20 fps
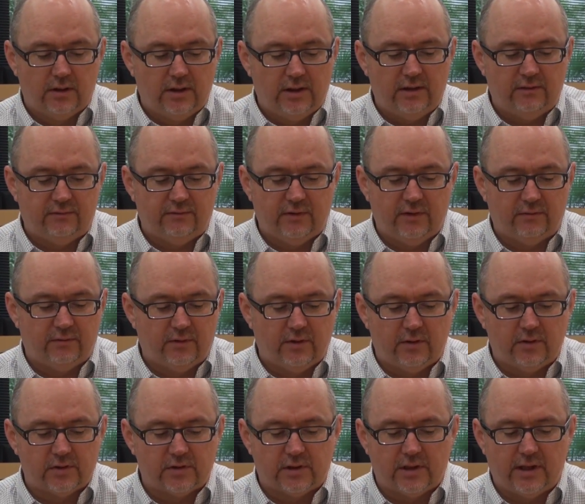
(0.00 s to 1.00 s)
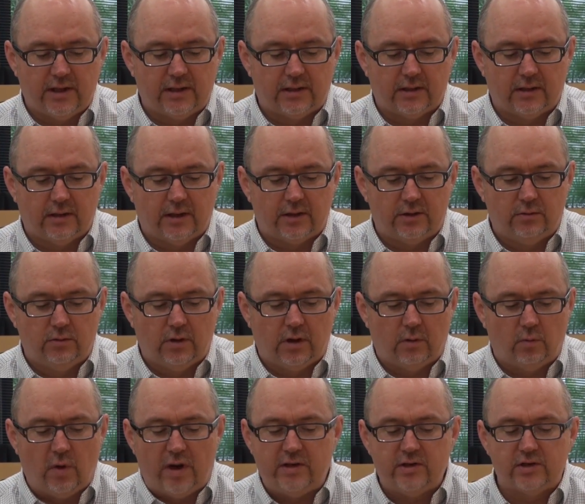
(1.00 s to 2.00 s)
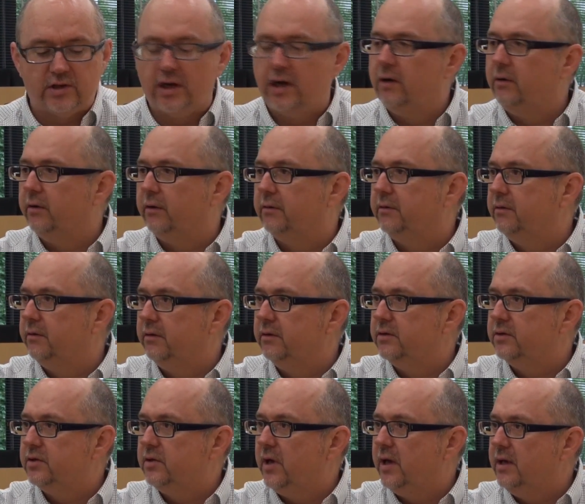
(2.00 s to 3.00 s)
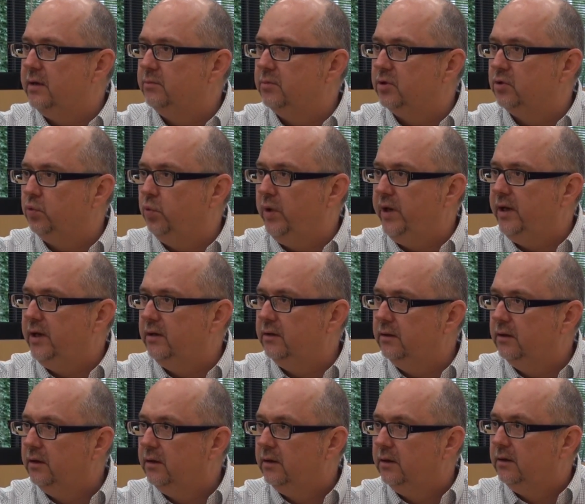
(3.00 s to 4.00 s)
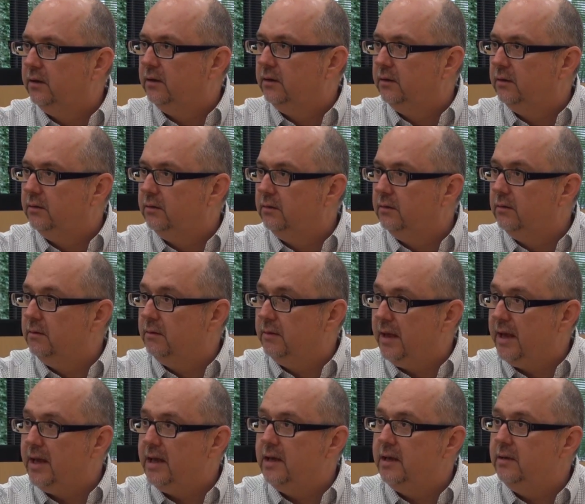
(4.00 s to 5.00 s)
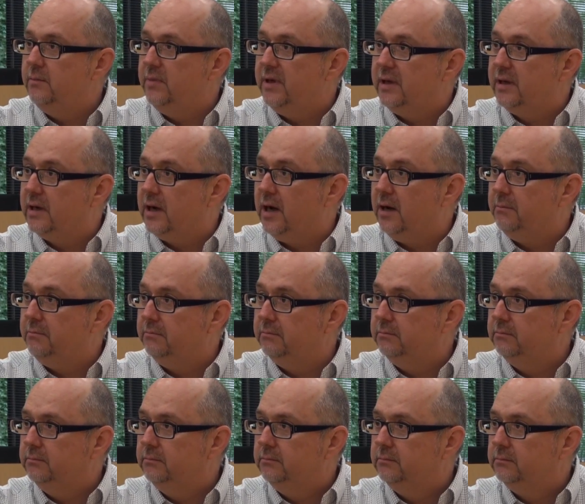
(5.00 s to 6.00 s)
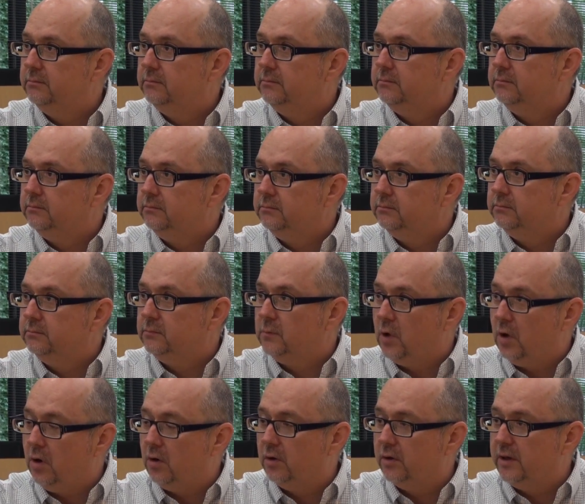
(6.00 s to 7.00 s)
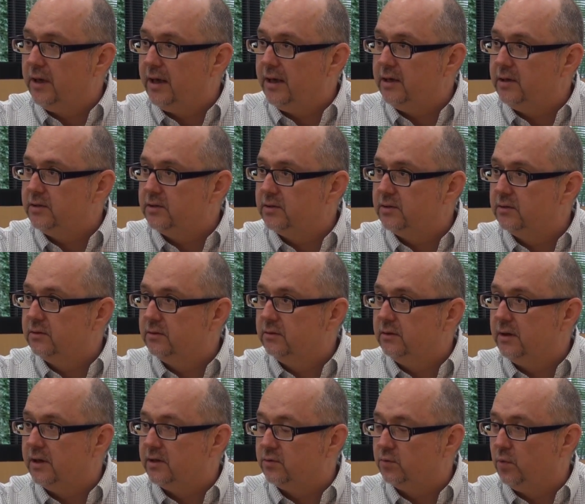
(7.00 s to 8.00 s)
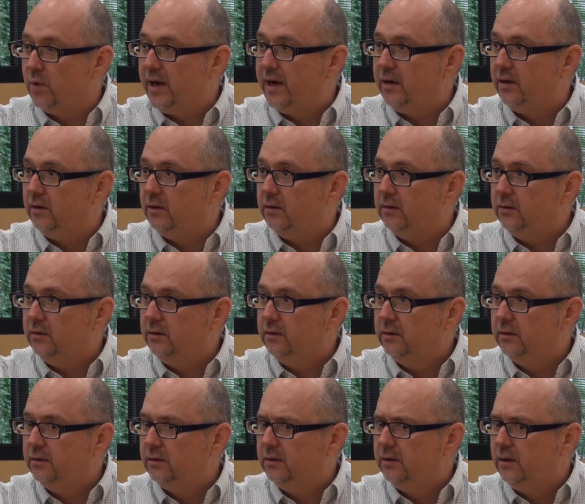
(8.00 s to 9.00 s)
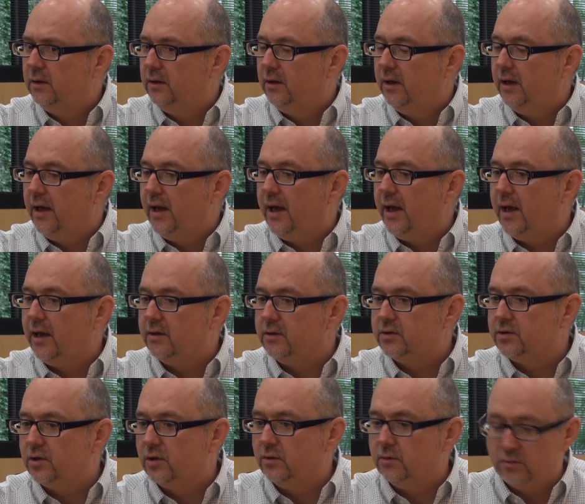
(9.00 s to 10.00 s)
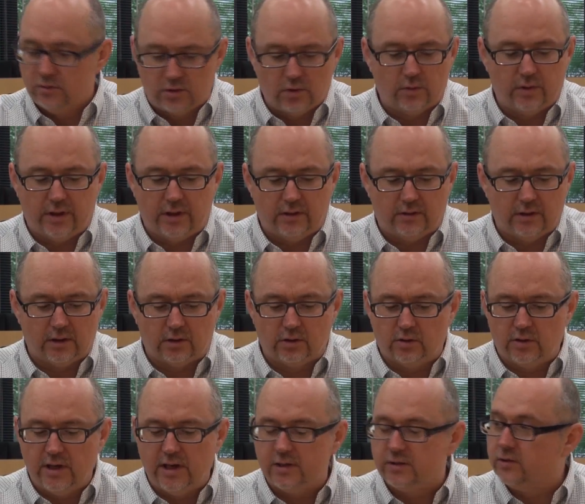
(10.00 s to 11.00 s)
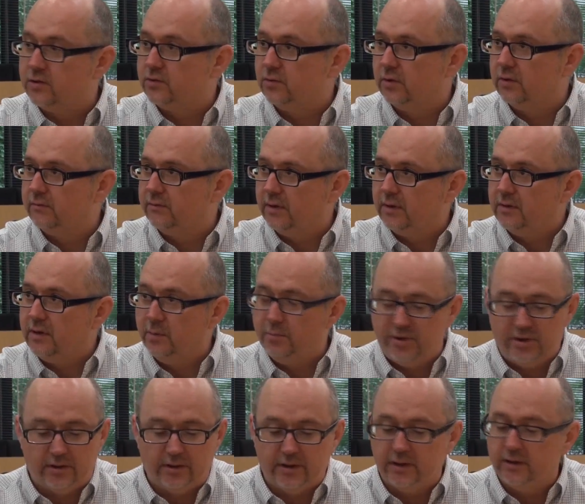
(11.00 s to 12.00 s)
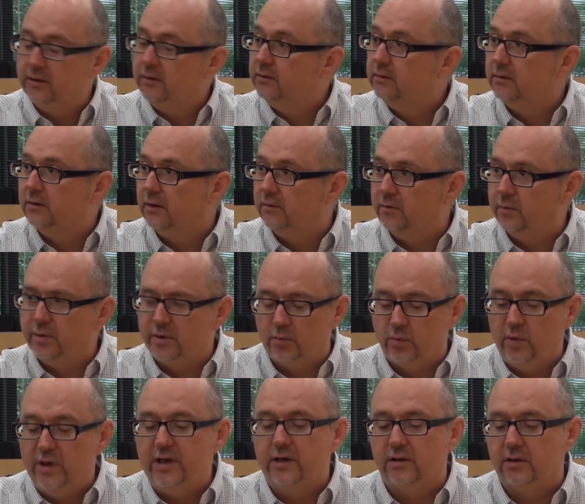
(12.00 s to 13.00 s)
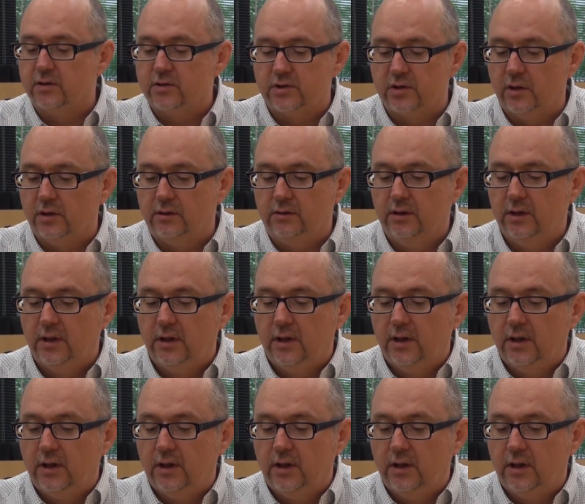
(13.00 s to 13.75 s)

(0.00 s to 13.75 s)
if there's like a Wednesday or a Thursday in between, they become holidays as well. And so it creates a sort of a period of about a week or so